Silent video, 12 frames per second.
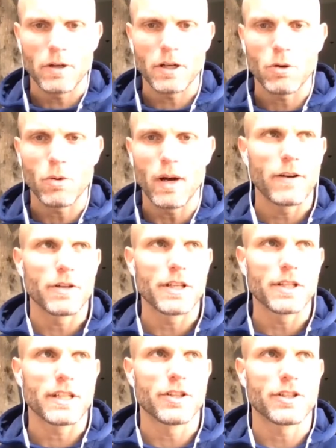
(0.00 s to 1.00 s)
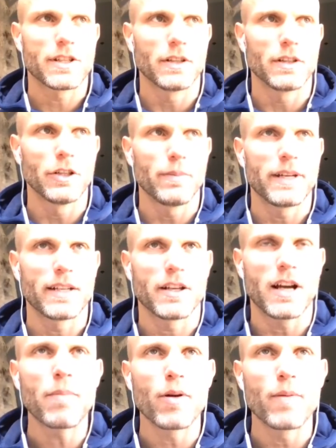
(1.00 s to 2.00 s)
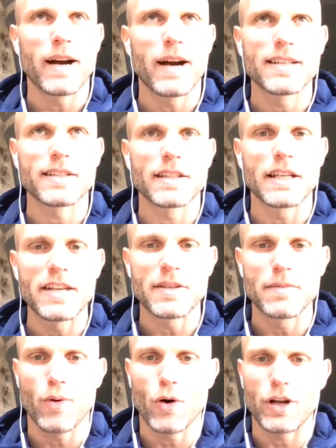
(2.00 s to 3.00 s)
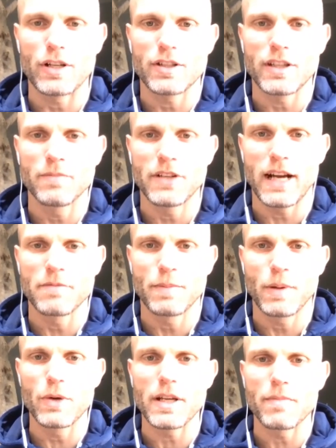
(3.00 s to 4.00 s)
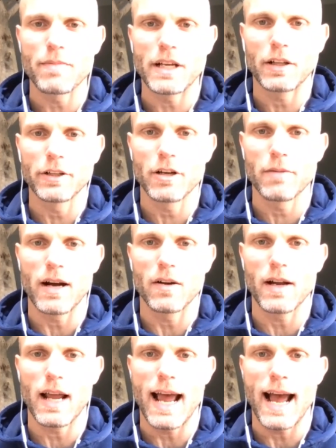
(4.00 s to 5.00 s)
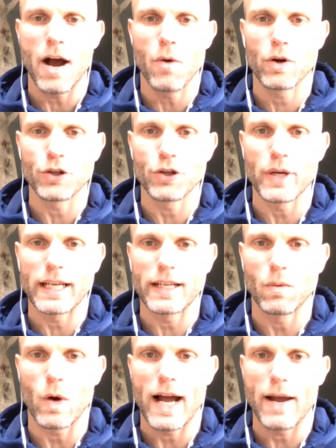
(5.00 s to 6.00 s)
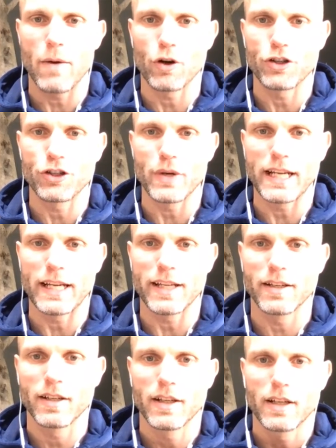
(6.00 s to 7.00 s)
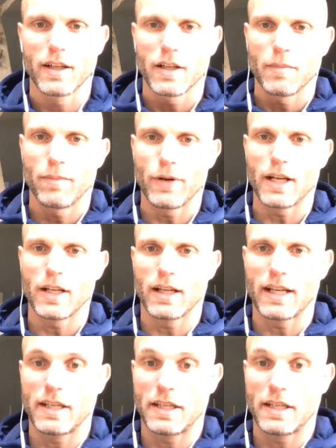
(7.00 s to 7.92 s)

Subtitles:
to qualify what you said just a little bit. Compromise is important sometimes, but we can be clear about how we're doing it and why we're doing it. But like